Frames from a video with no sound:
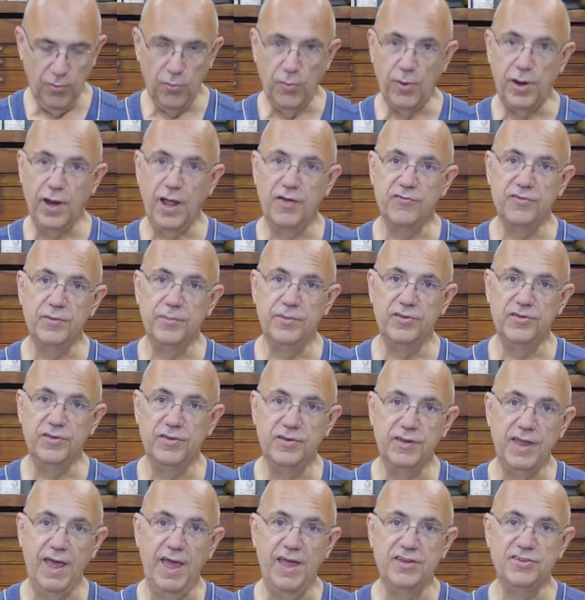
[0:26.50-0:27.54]
One of them is
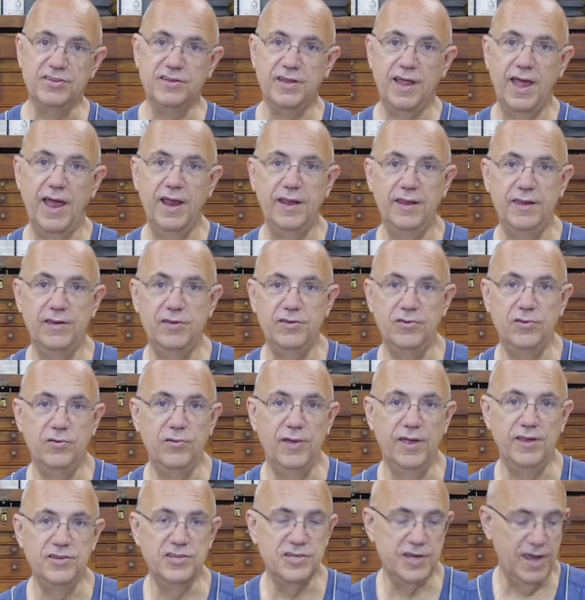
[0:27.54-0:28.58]
attached tightly
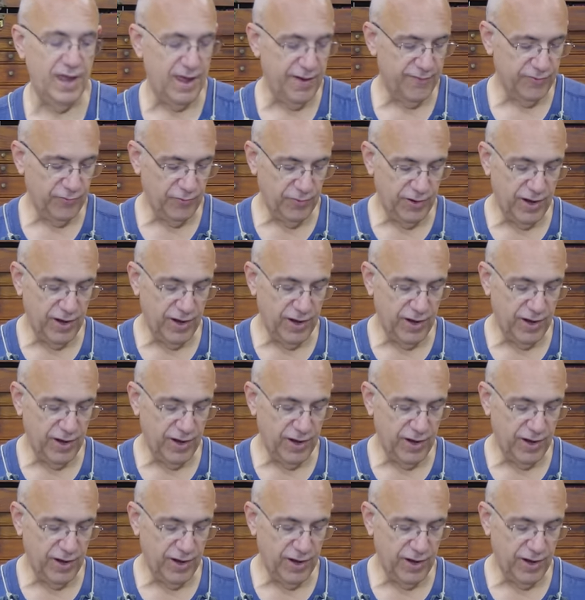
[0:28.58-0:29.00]
to a shaft,